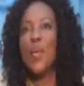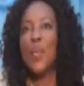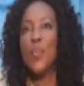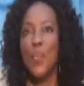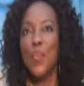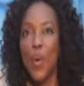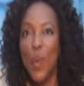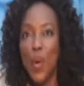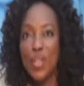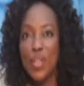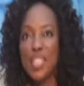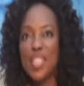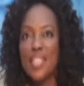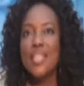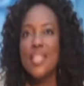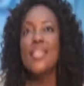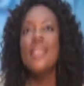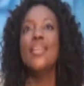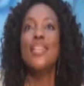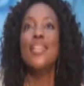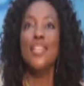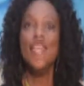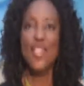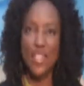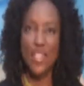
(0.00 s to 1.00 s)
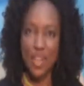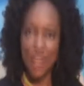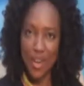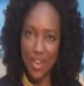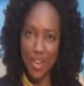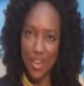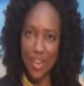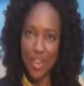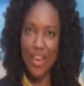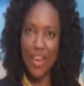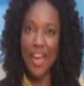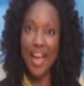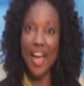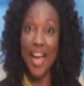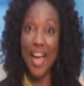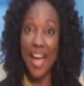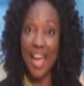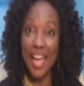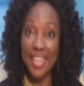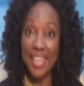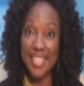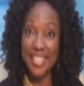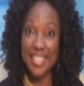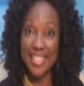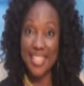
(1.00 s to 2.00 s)
multi-genre
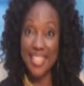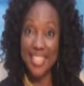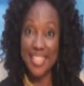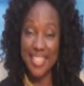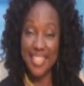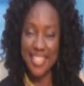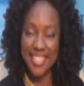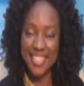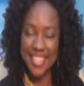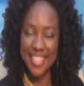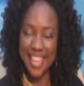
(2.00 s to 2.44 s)
artist.